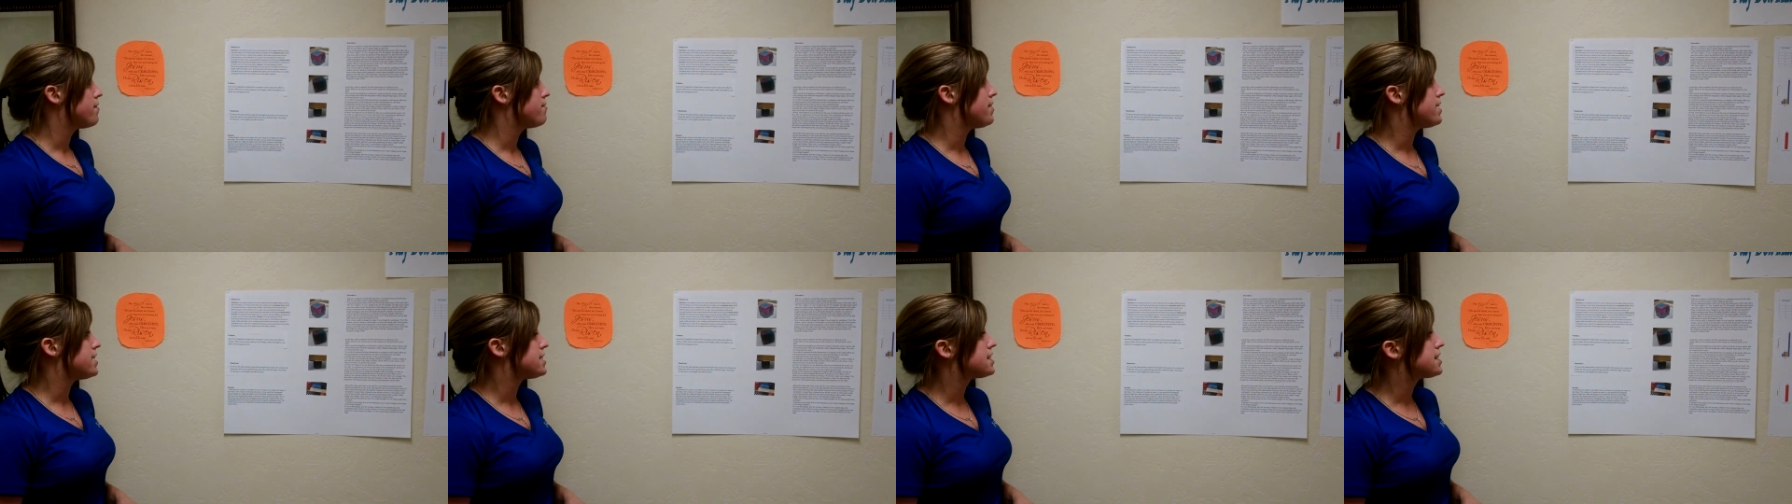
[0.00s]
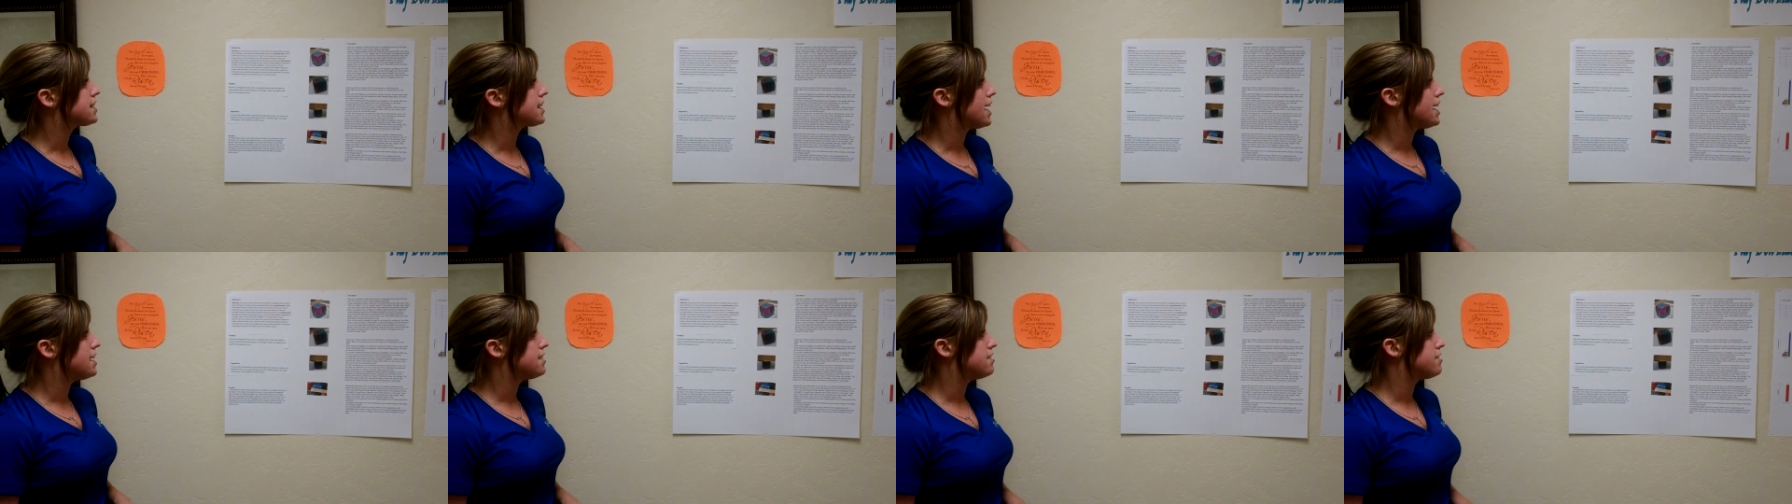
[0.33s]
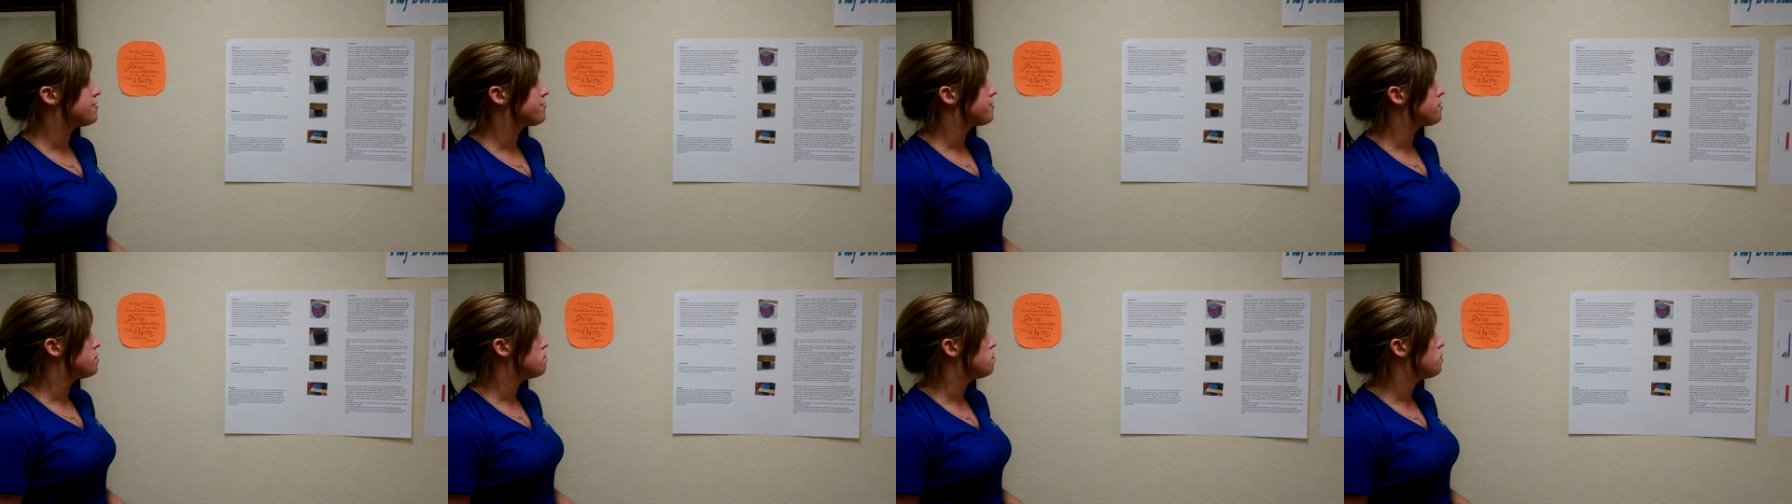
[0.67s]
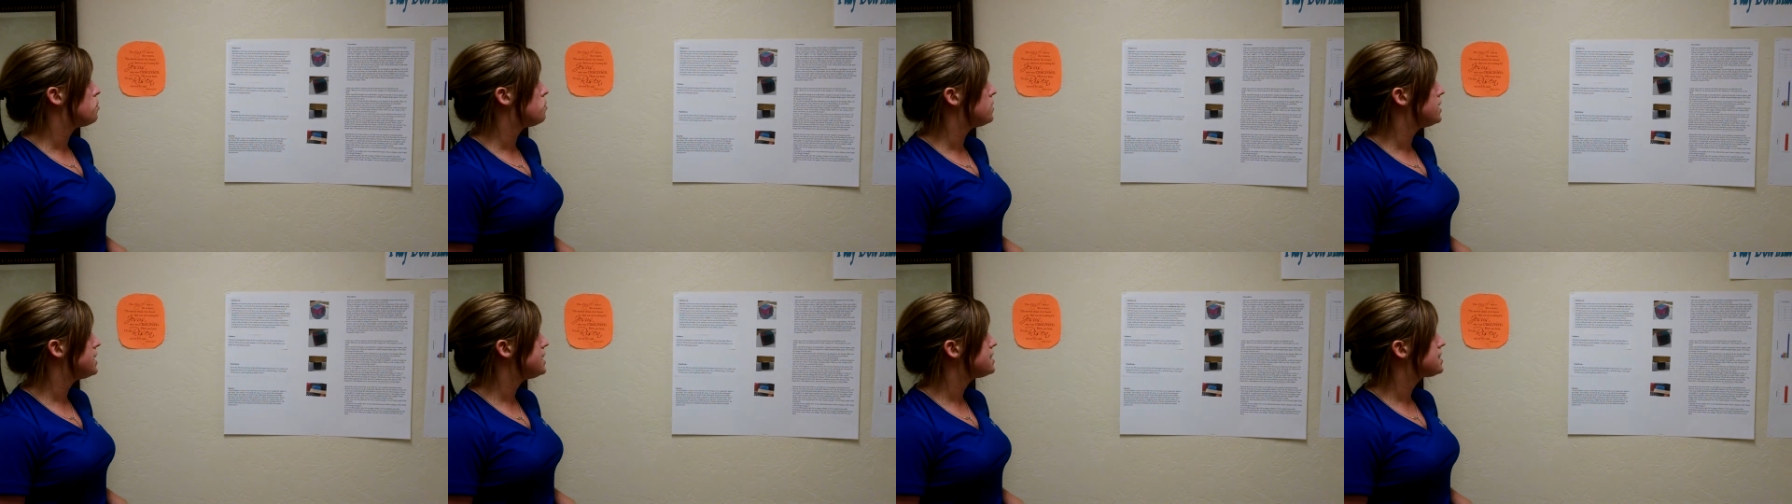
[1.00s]
investigate different
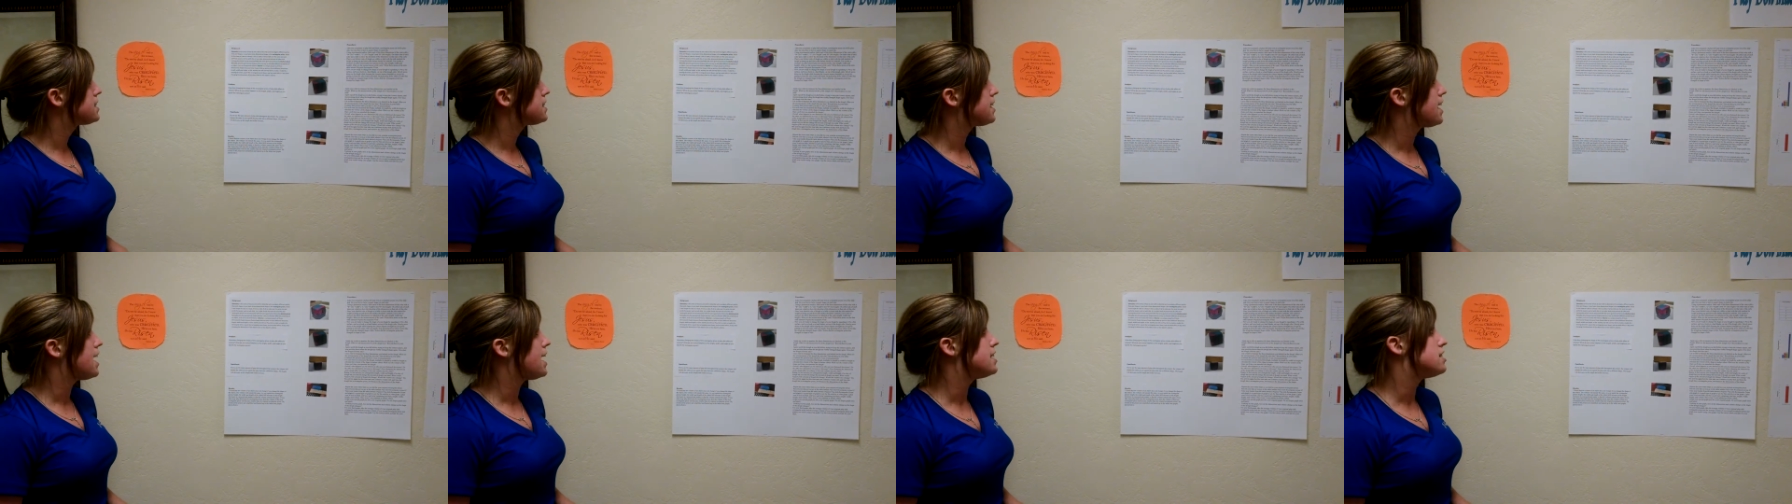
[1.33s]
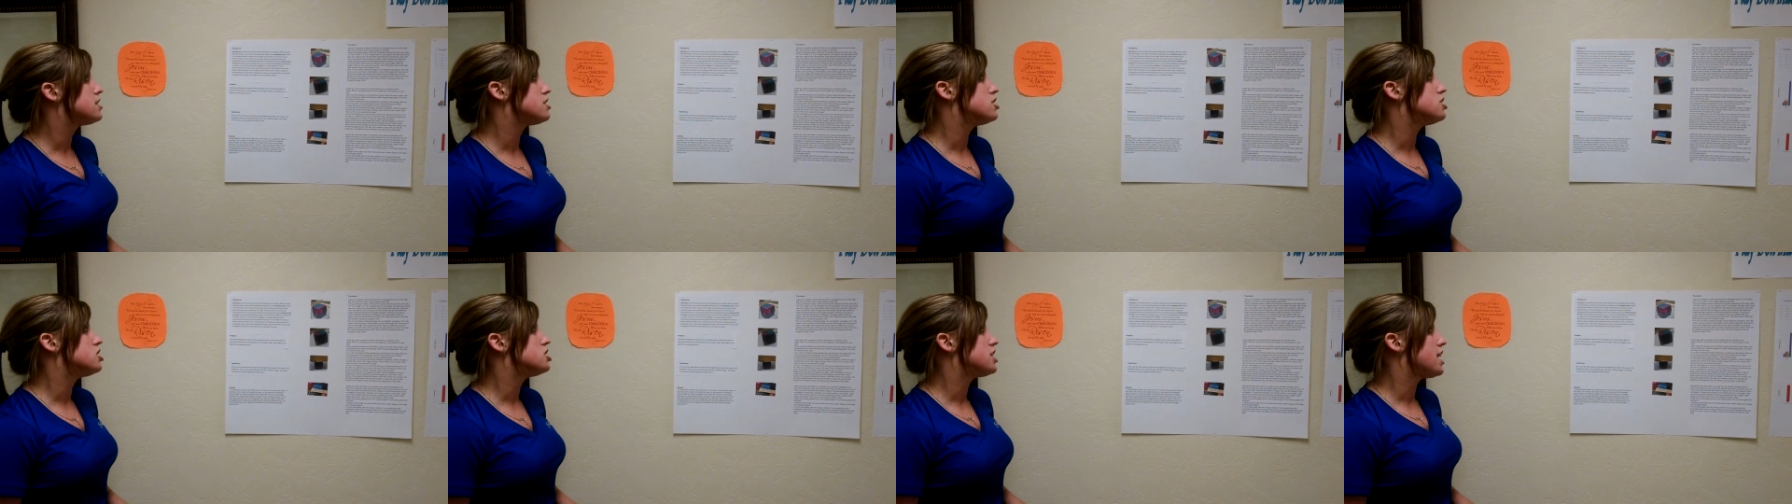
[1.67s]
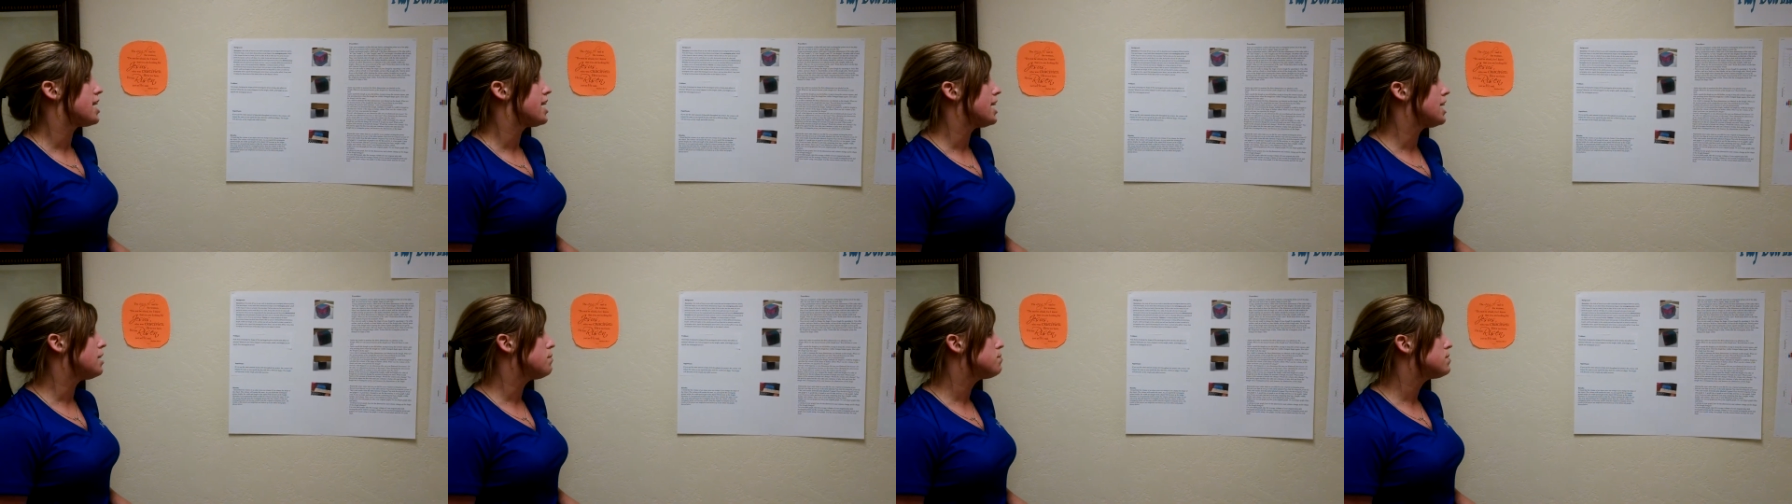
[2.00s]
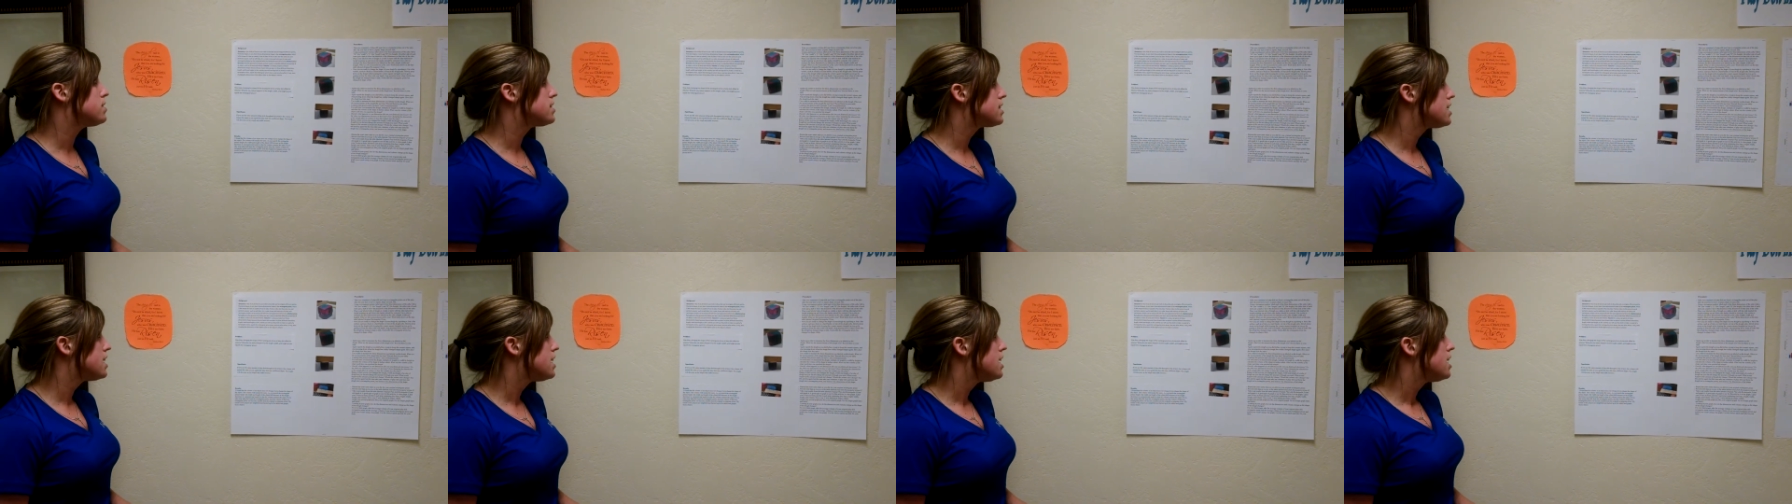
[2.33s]
points, lines, and
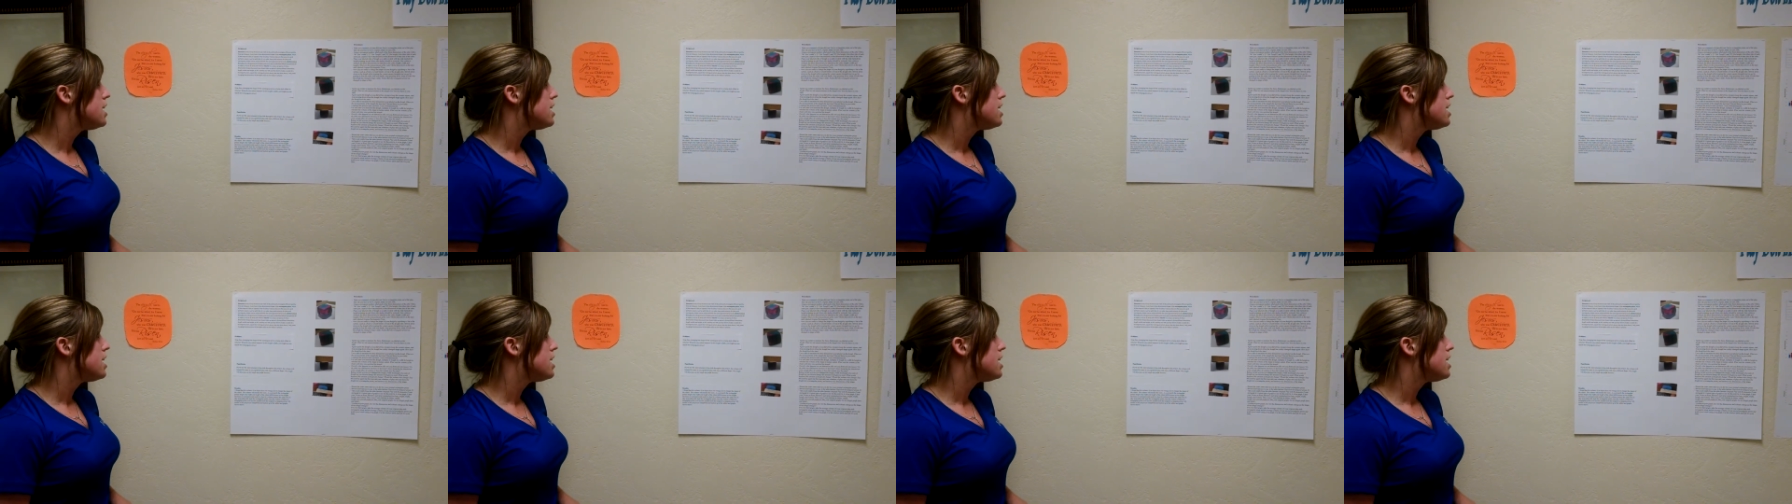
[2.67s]
shapes.